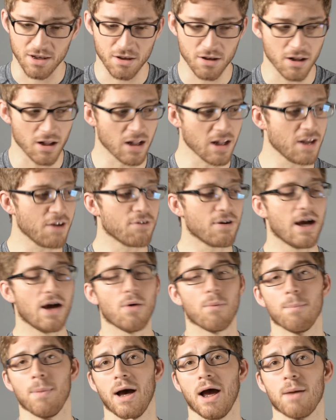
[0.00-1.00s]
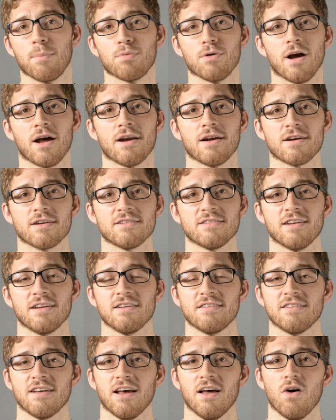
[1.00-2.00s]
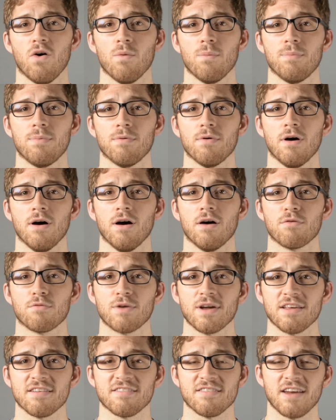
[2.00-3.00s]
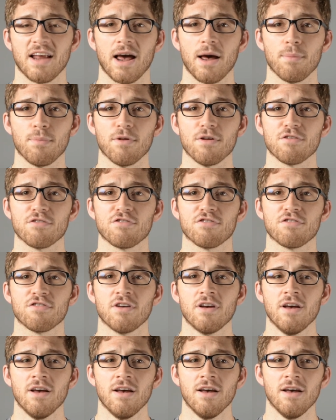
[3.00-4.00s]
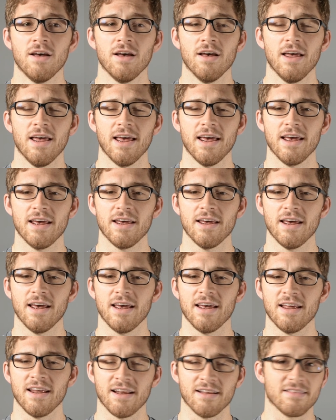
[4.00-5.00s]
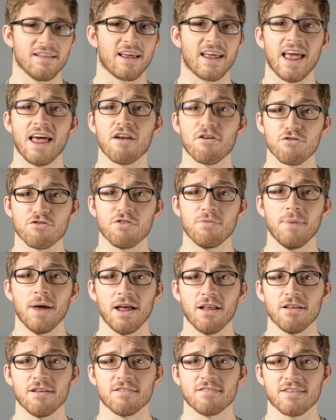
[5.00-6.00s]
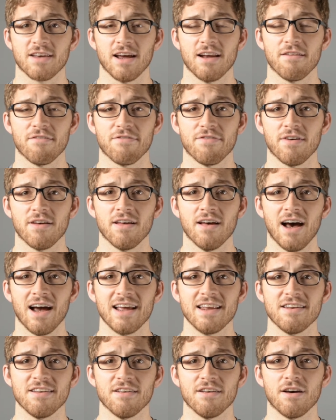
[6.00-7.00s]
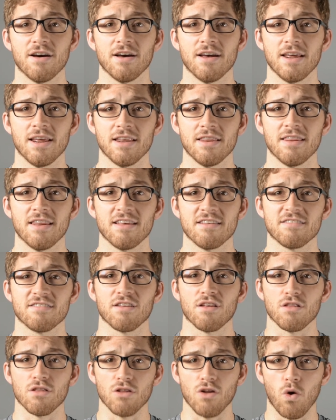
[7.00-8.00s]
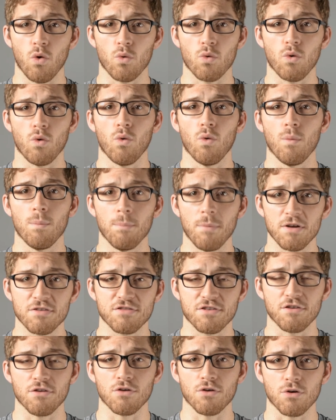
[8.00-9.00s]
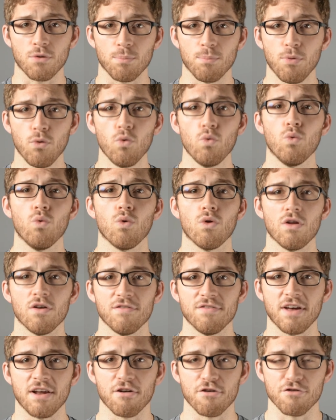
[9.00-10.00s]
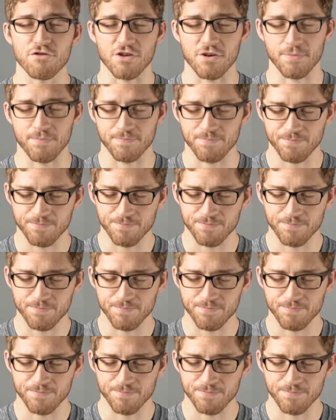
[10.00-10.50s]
clear out byproducts and to help reestablish a energy balance kind of idea in this local muscular pool of energy.